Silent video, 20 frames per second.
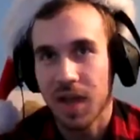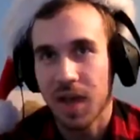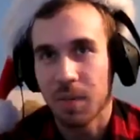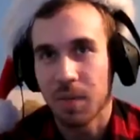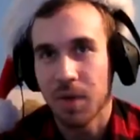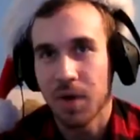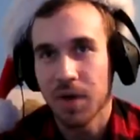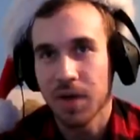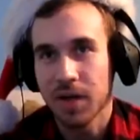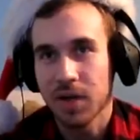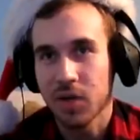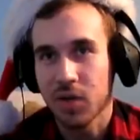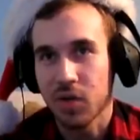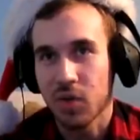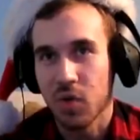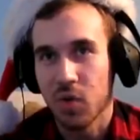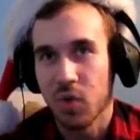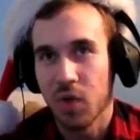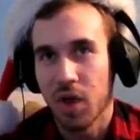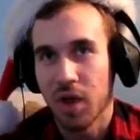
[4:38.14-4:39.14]
yeah, I'm probably gonna
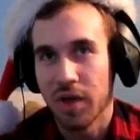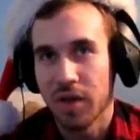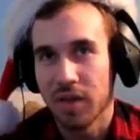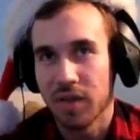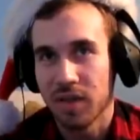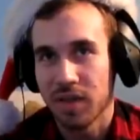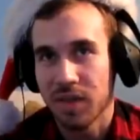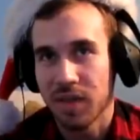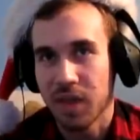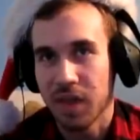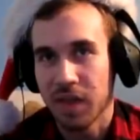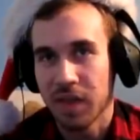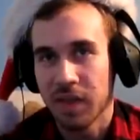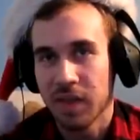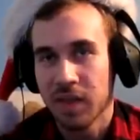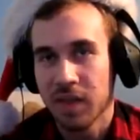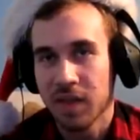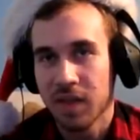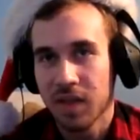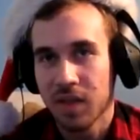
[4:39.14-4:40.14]
just hold on to this
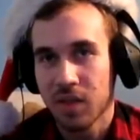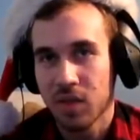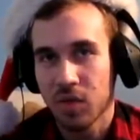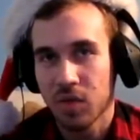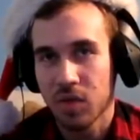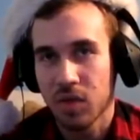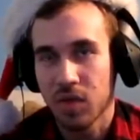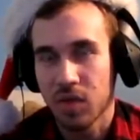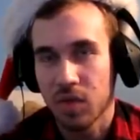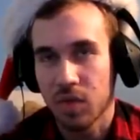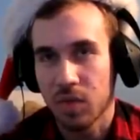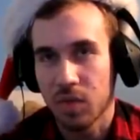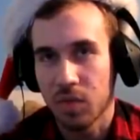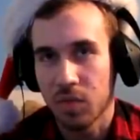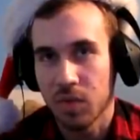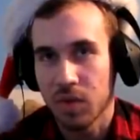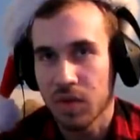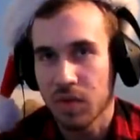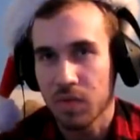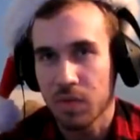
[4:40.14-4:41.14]
then. Because
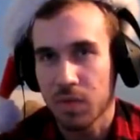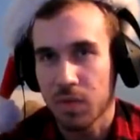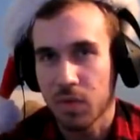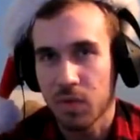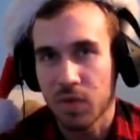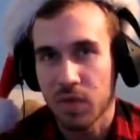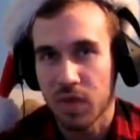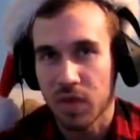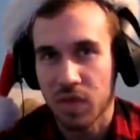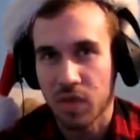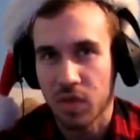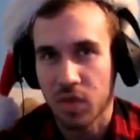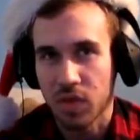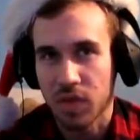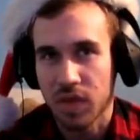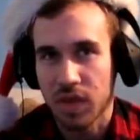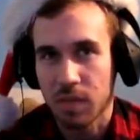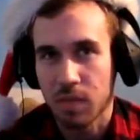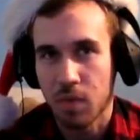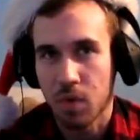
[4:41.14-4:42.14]
the reason for this is
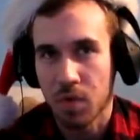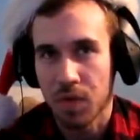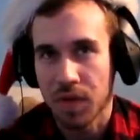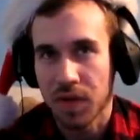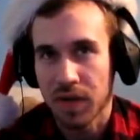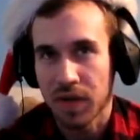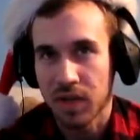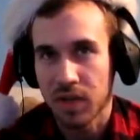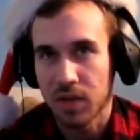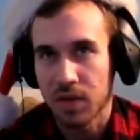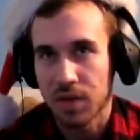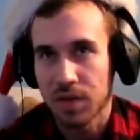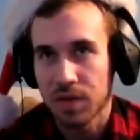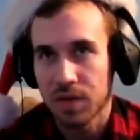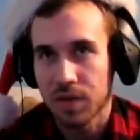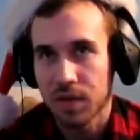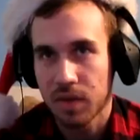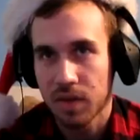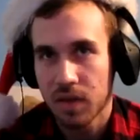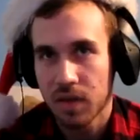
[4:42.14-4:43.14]
just to get
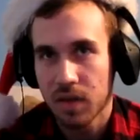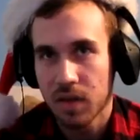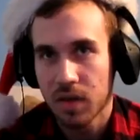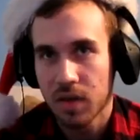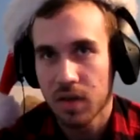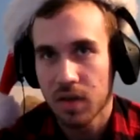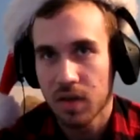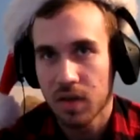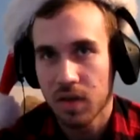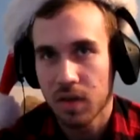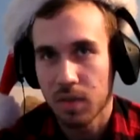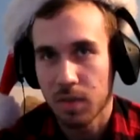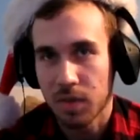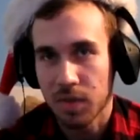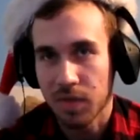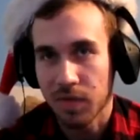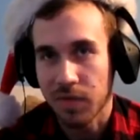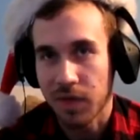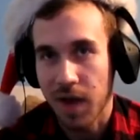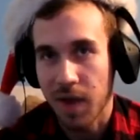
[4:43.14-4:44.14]
multi-kills. The
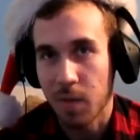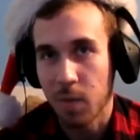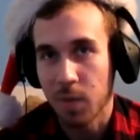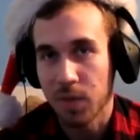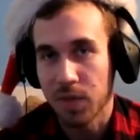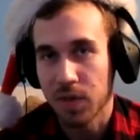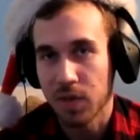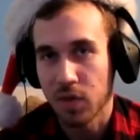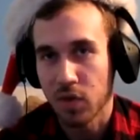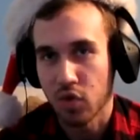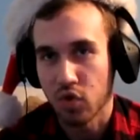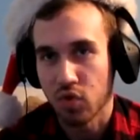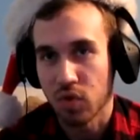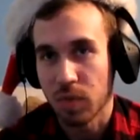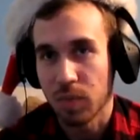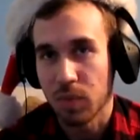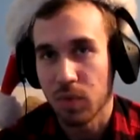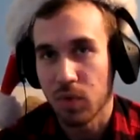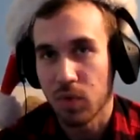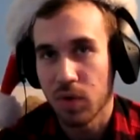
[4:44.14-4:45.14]
most I've gotten with it is a
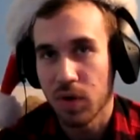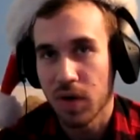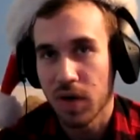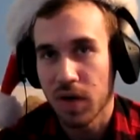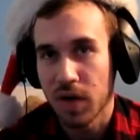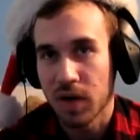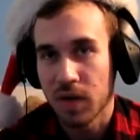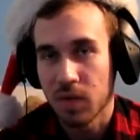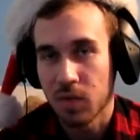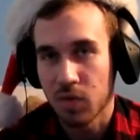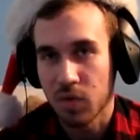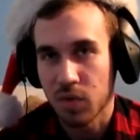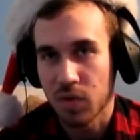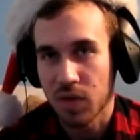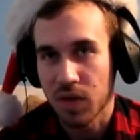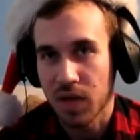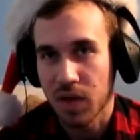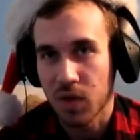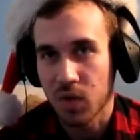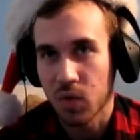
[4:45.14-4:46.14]
triple, uh, which
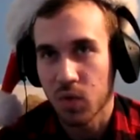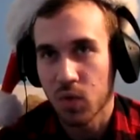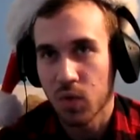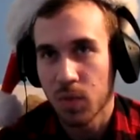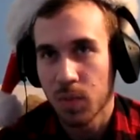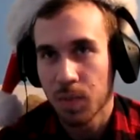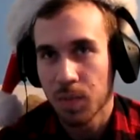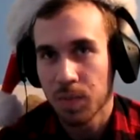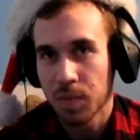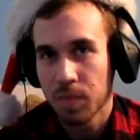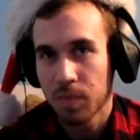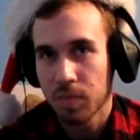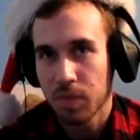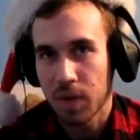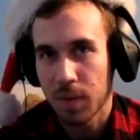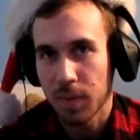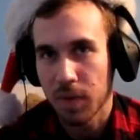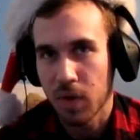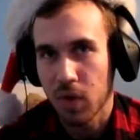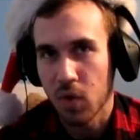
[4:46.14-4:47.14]
is kind of cool.
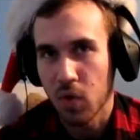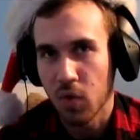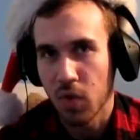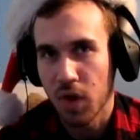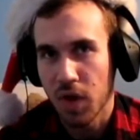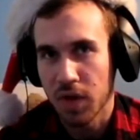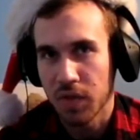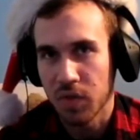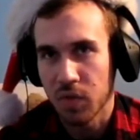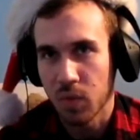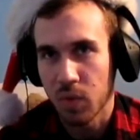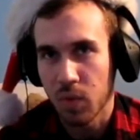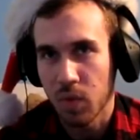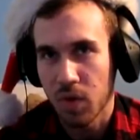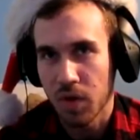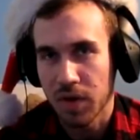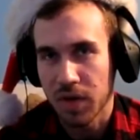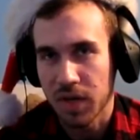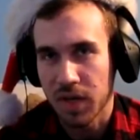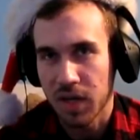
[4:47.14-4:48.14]
But I'm gonna hold on to it
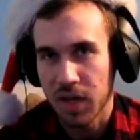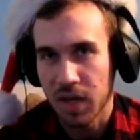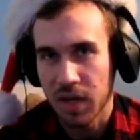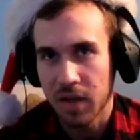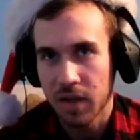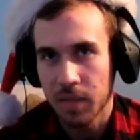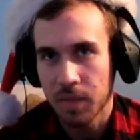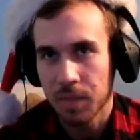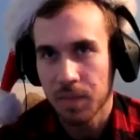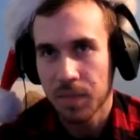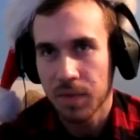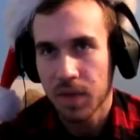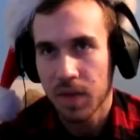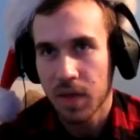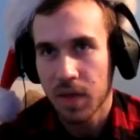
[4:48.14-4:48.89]
while I can.